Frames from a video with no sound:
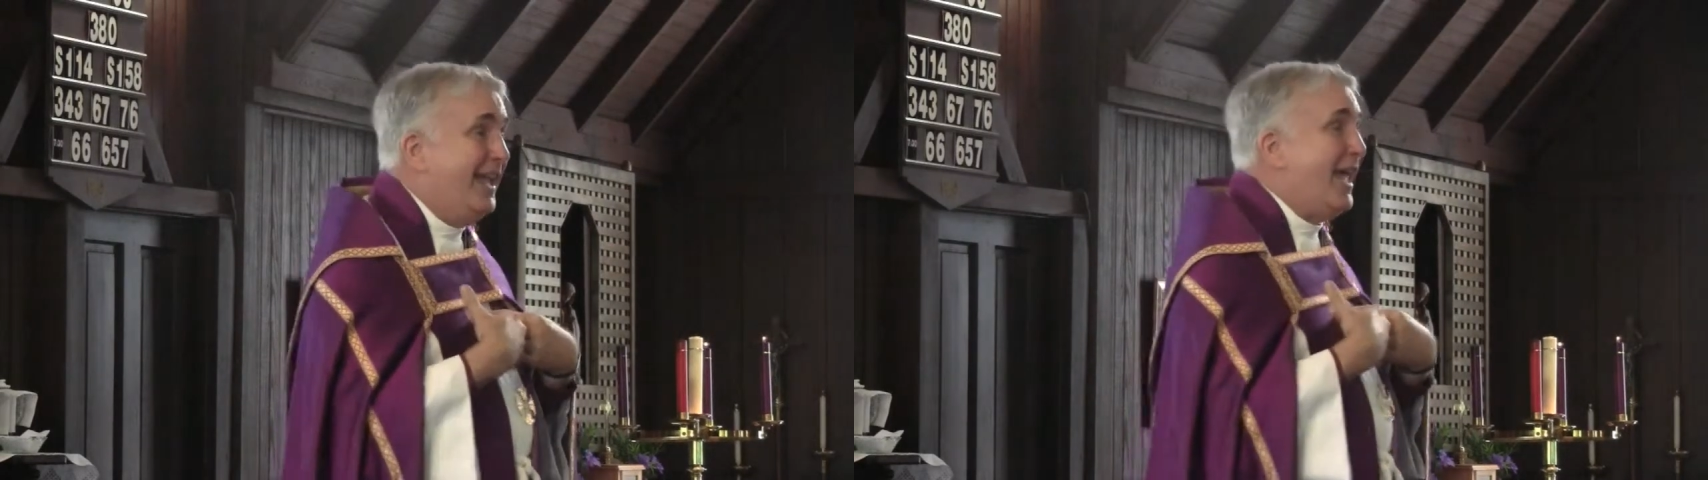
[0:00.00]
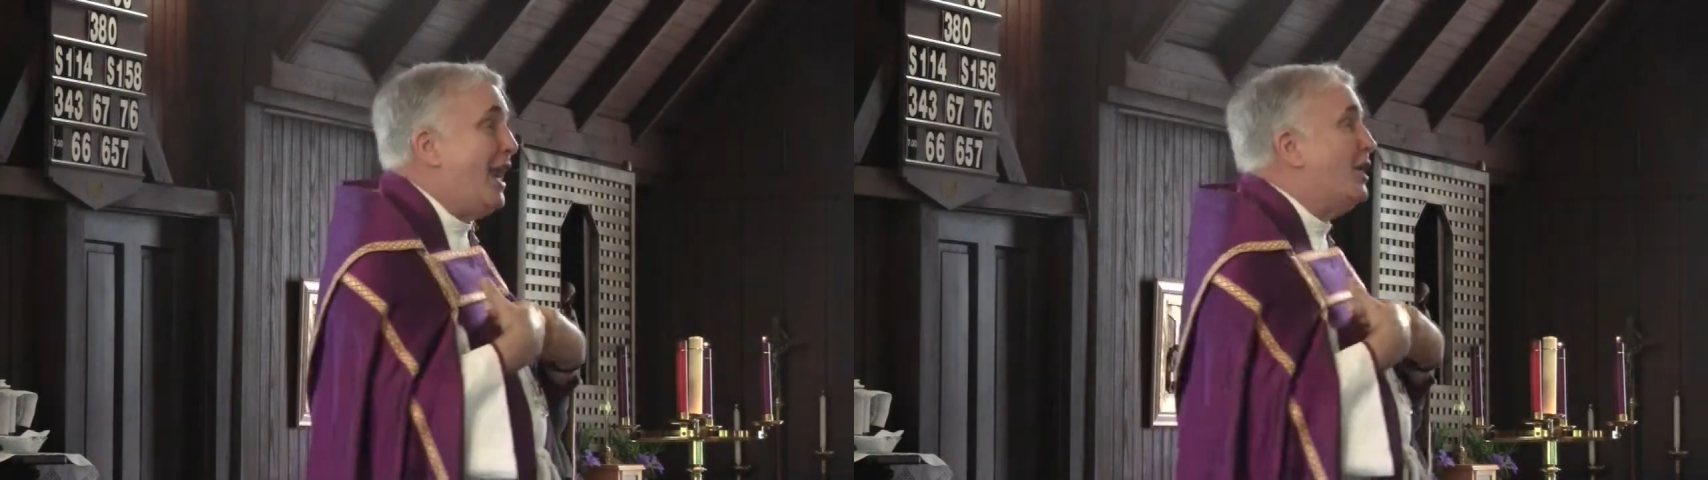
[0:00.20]

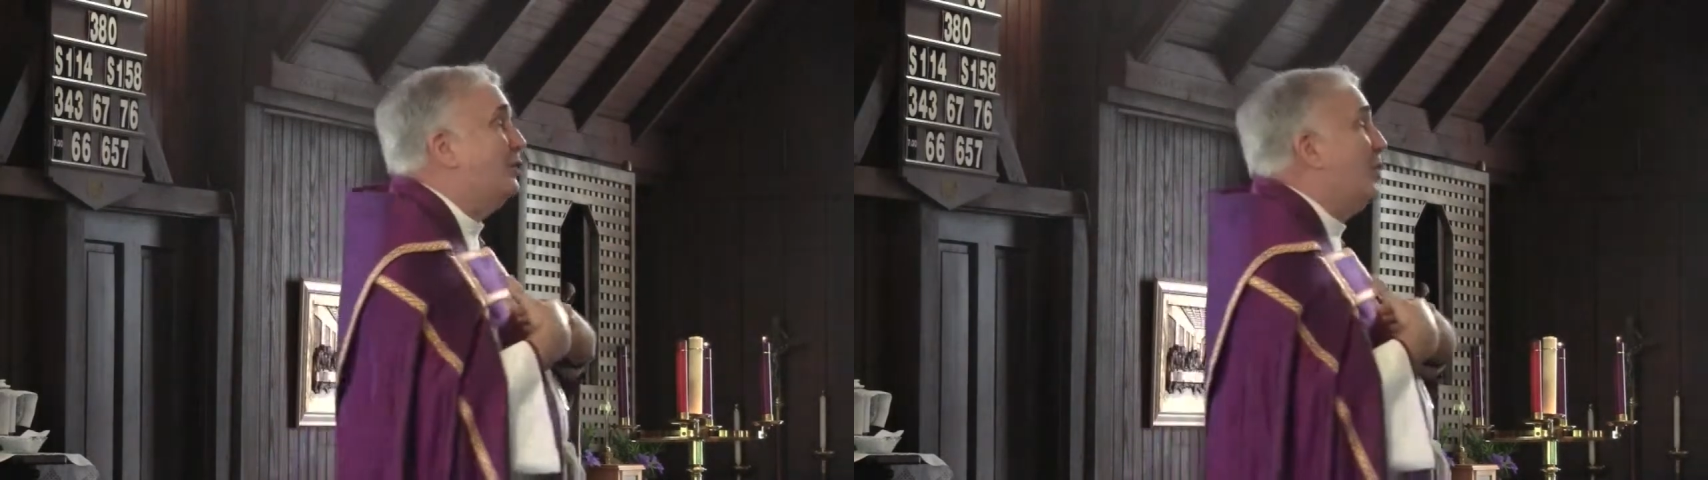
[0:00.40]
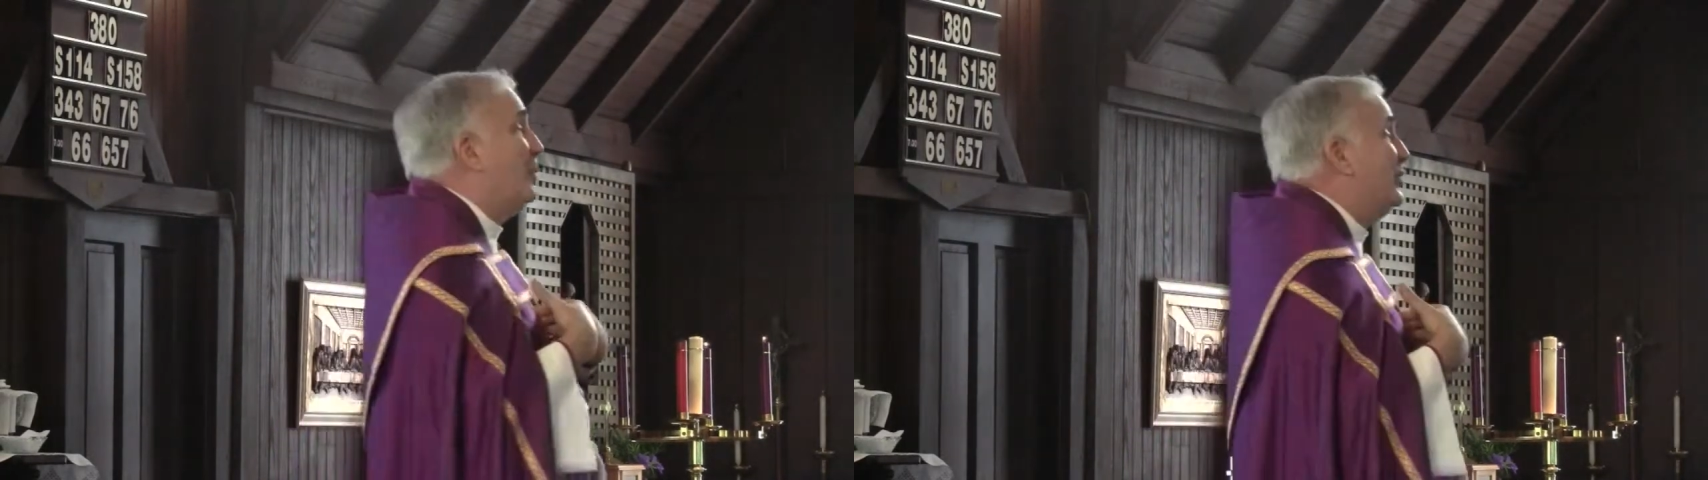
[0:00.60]
And I
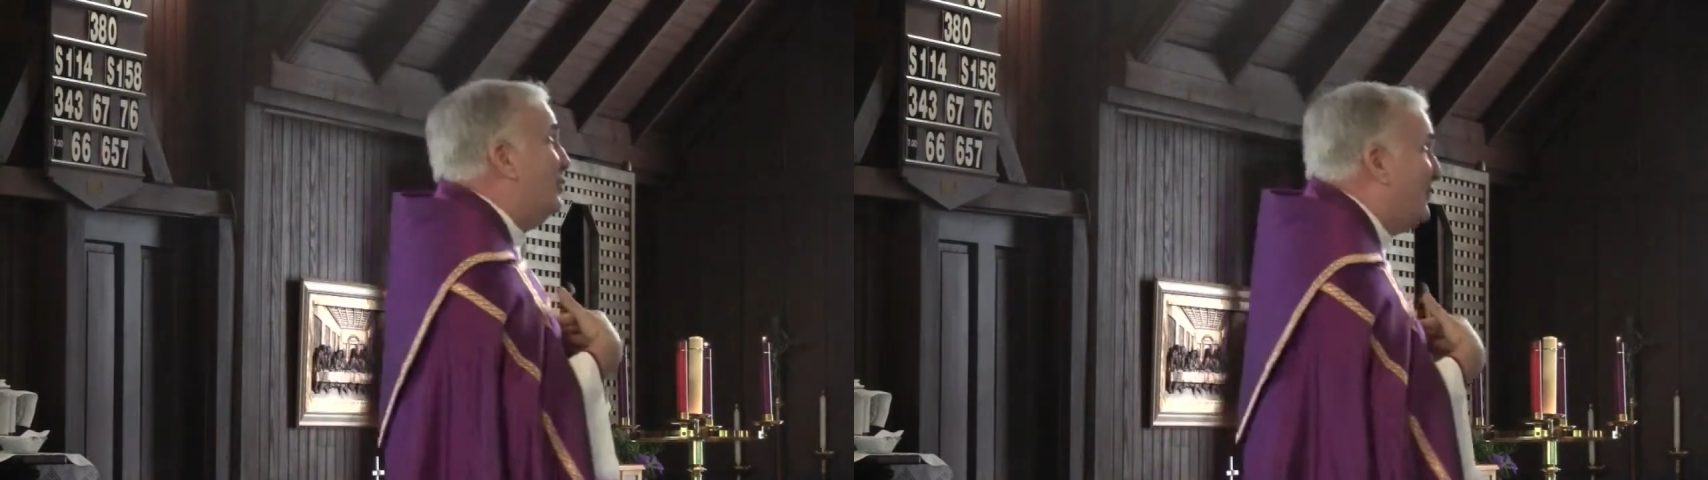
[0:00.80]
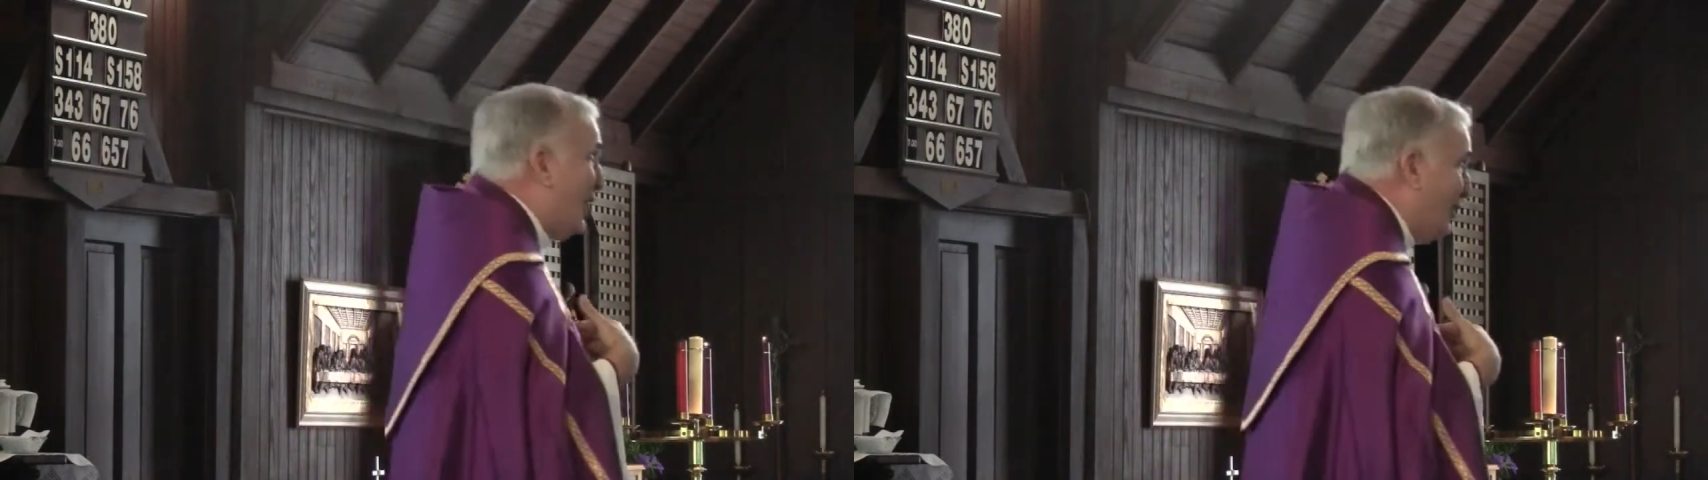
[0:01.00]
don't know what
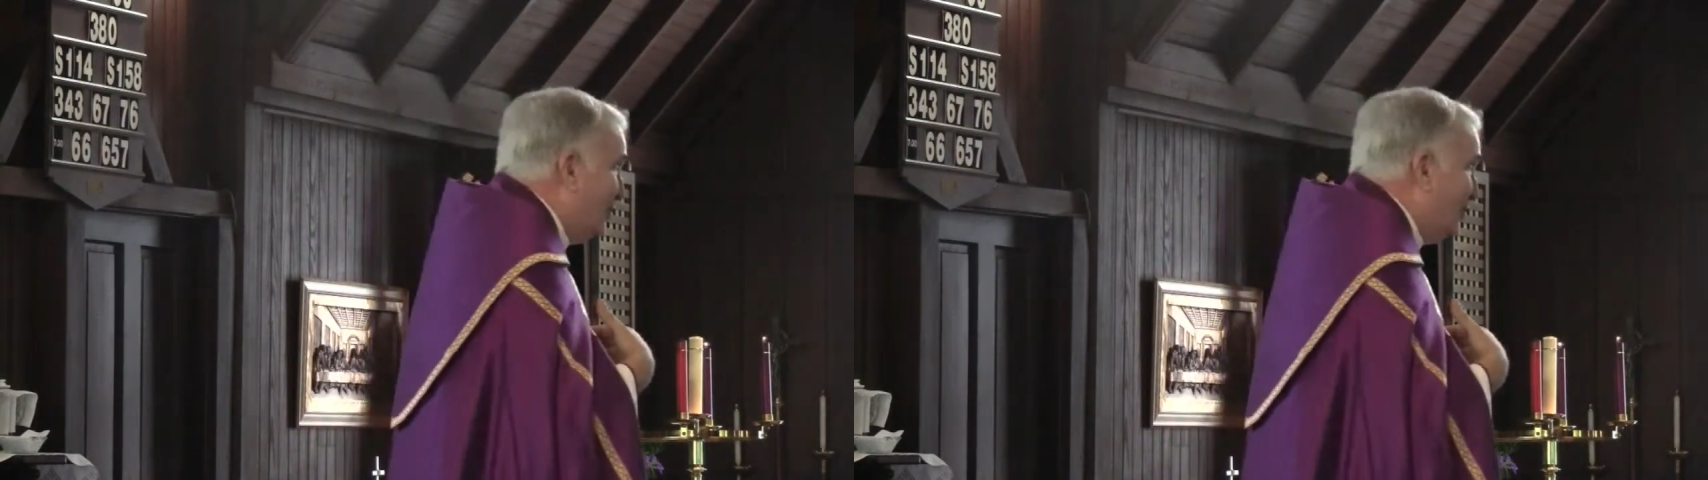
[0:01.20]
you've got